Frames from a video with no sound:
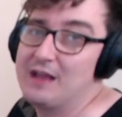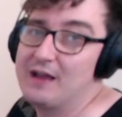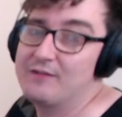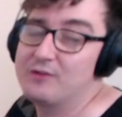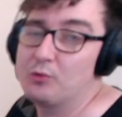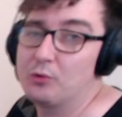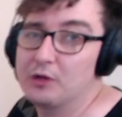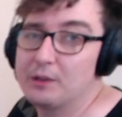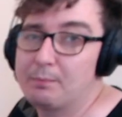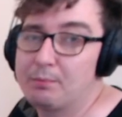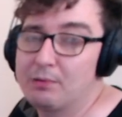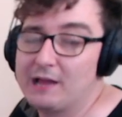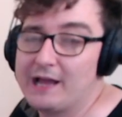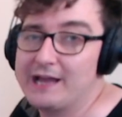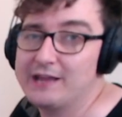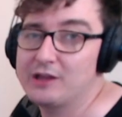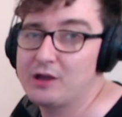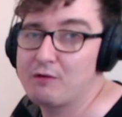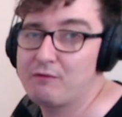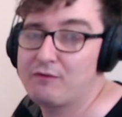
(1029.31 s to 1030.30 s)
If you want to play
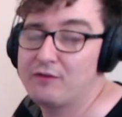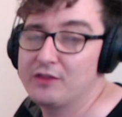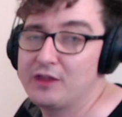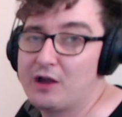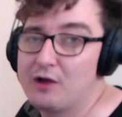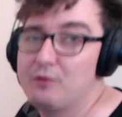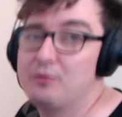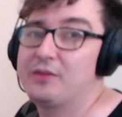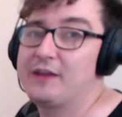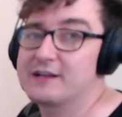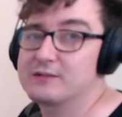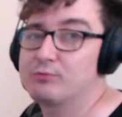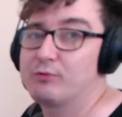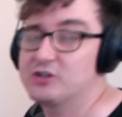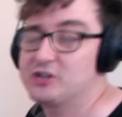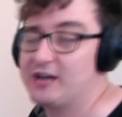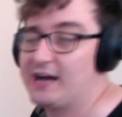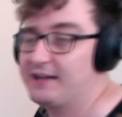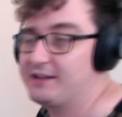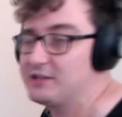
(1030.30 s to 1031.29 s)
it note for note, that's
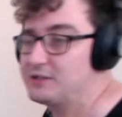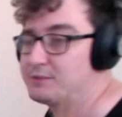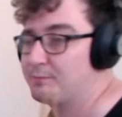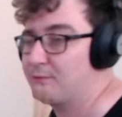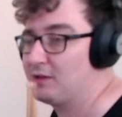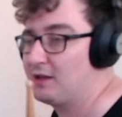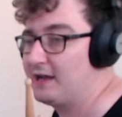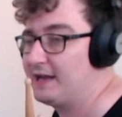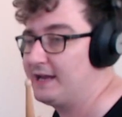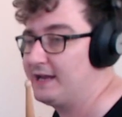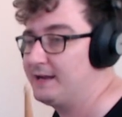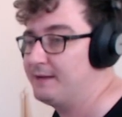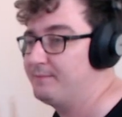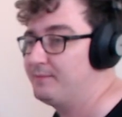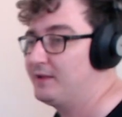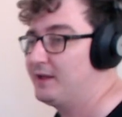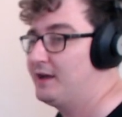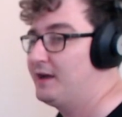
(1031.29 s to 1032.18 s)
what Chad is playing.